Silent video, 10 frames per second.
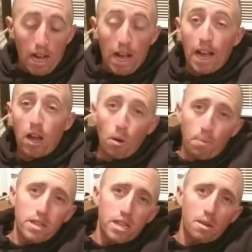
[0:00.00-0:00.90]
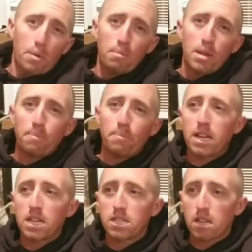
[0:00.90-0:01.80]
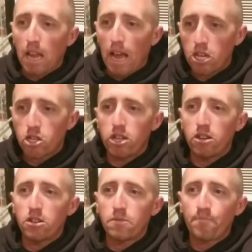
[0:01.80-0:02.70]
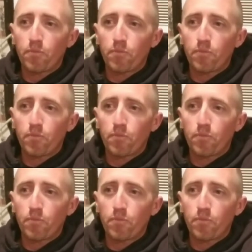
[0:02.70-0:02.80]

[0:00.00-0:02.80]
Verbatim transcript: I opened to the public because last year,